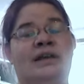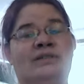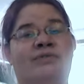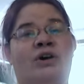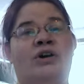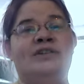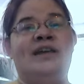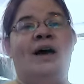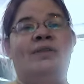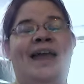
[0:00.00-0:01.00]
as far as
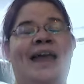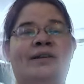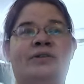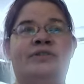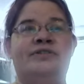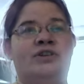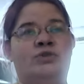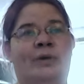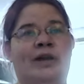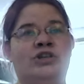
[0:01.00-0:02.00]
how they handled the
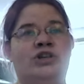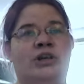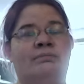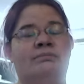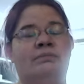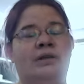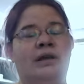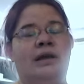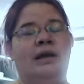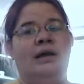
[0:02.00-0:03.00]
situation,
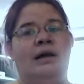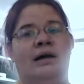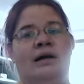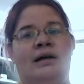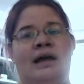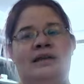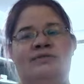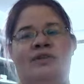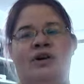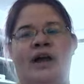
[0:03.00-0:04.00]
uh, as
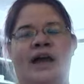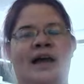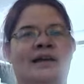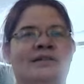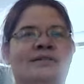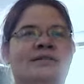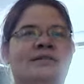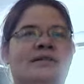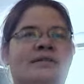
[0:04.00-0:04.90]
far as